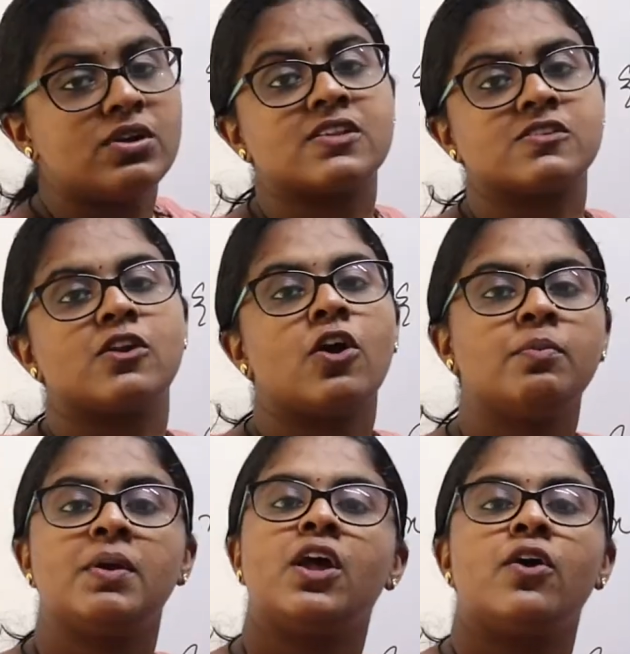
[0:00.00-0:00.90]
does
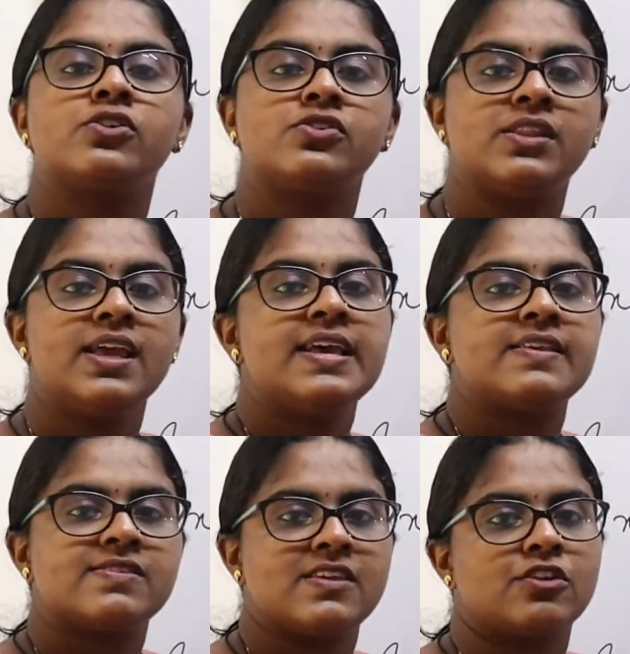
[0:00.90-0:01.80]
not belong to the
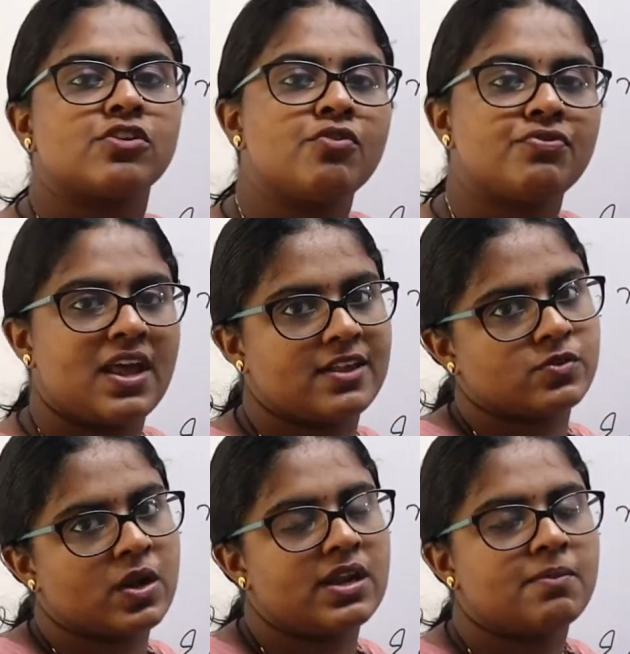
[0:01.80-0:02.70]
set of
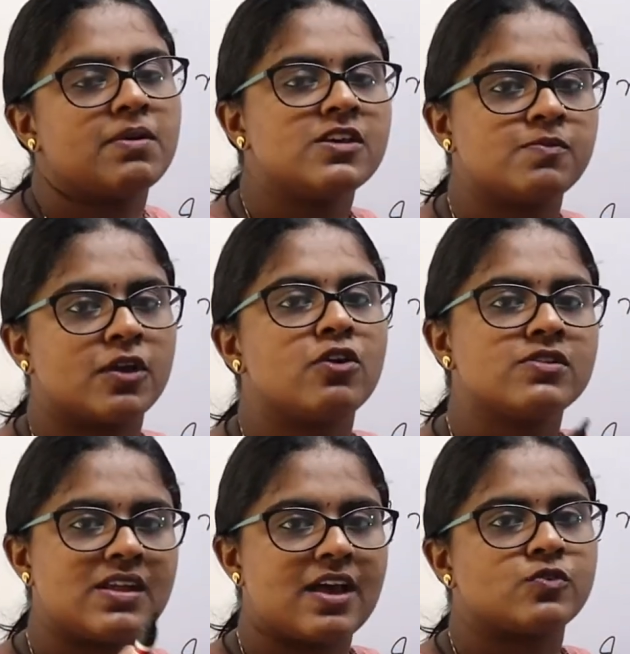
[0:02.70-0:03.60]
natural numbers
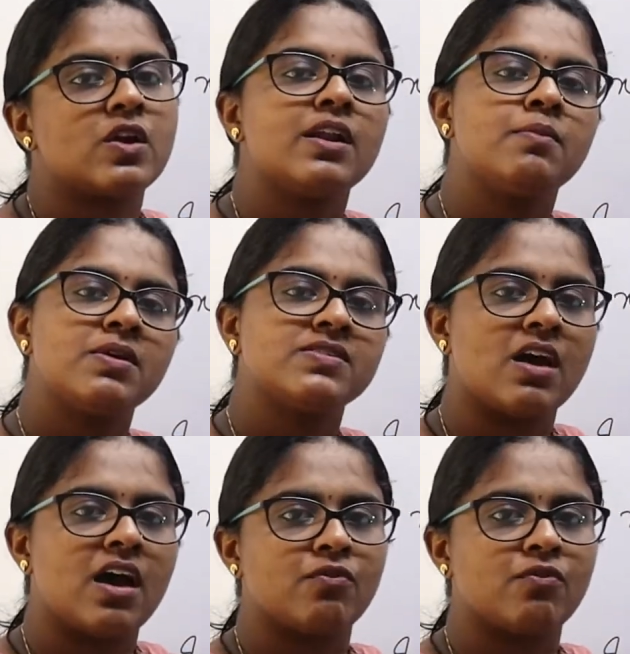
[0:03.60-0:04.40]
because natural numbers are